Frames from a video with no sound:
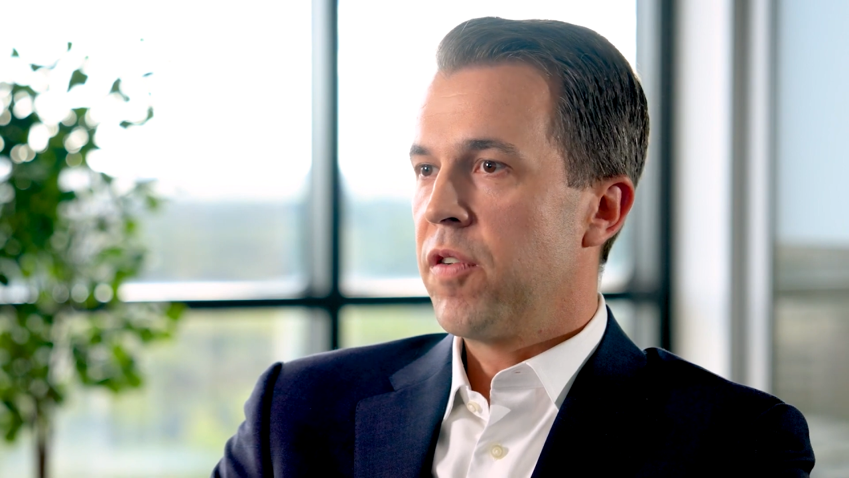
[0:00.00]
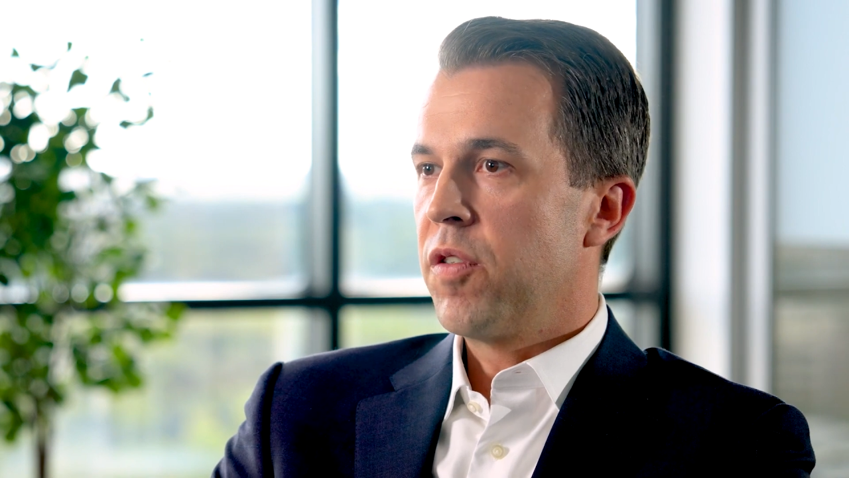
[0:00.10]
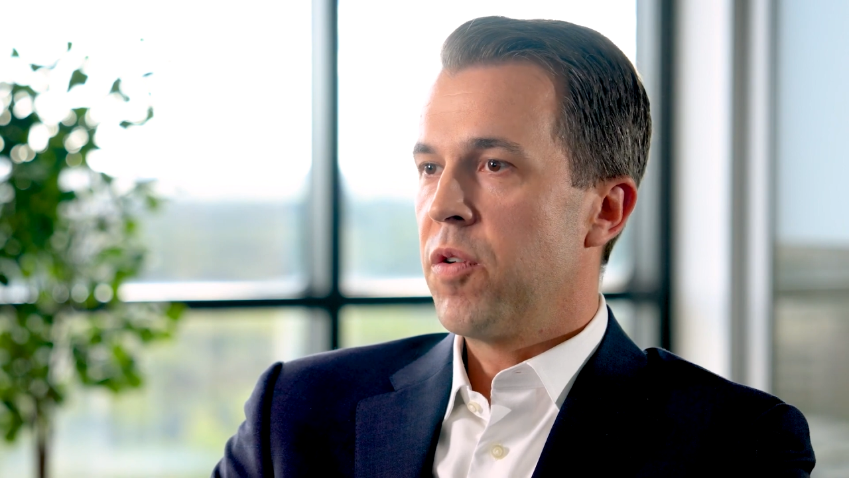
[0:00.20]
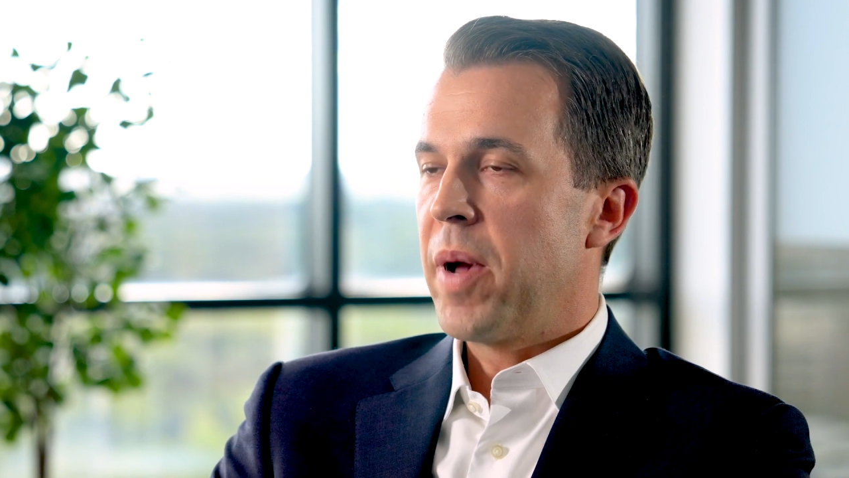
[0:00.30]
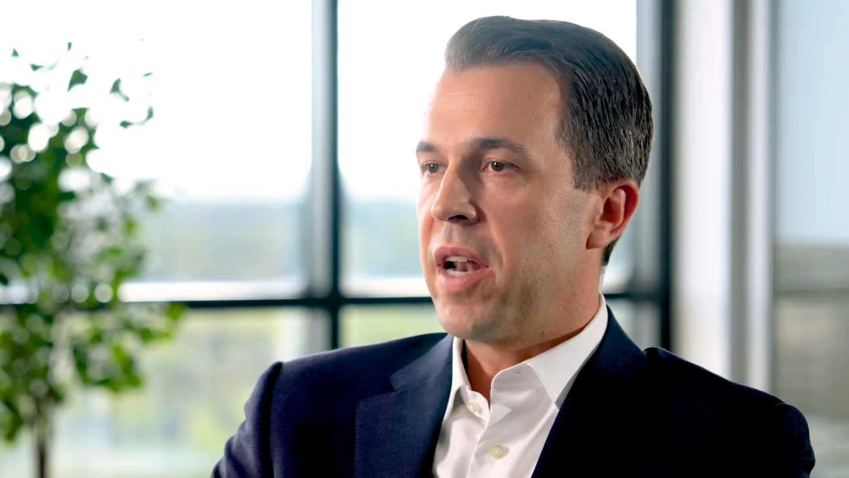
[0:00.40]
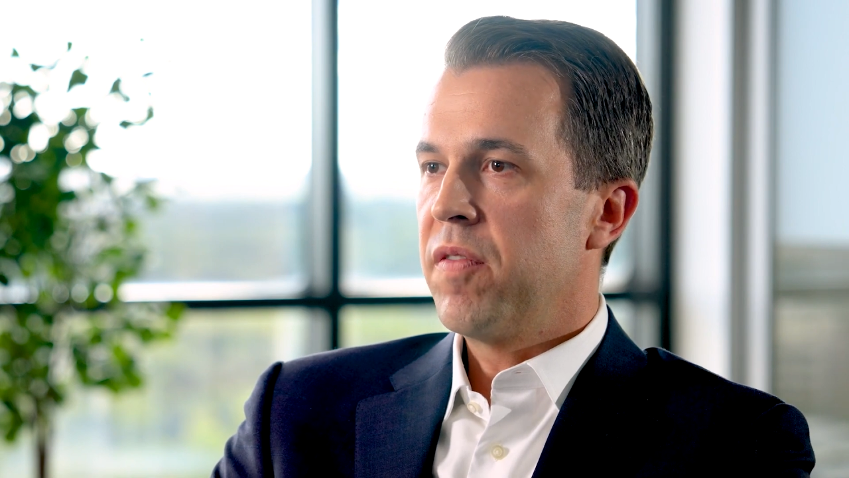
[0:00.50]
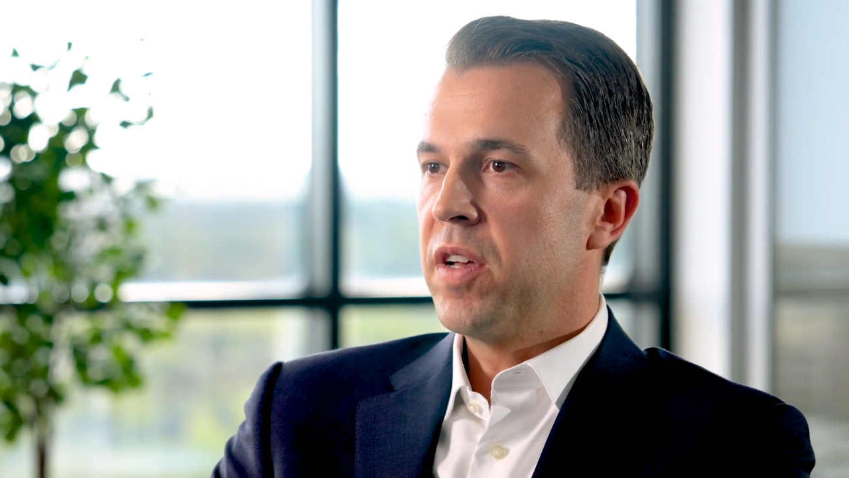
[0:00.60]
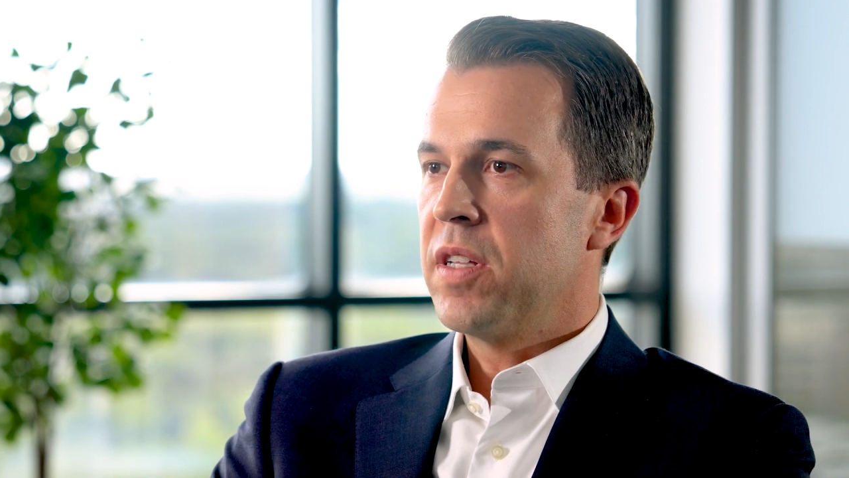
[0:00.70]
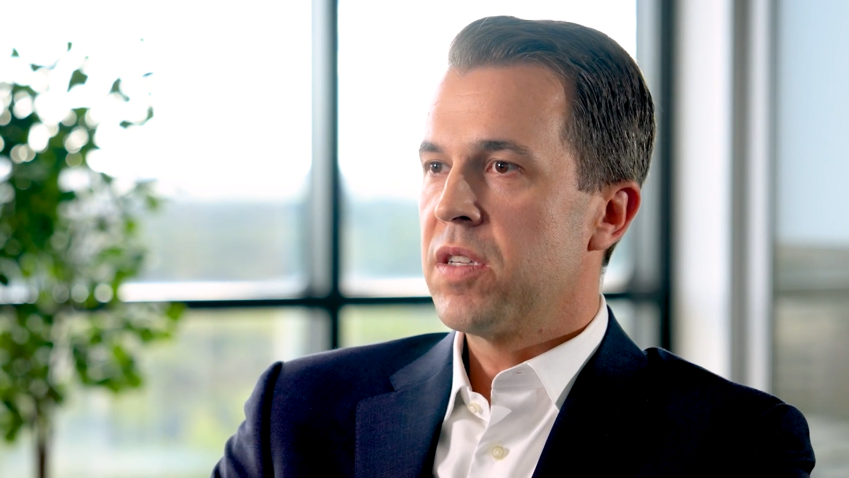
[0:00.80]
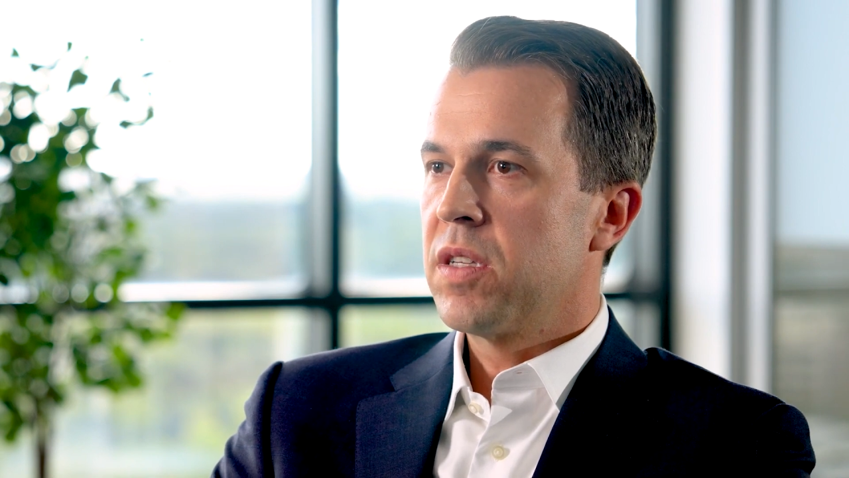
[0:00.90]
for their benefits.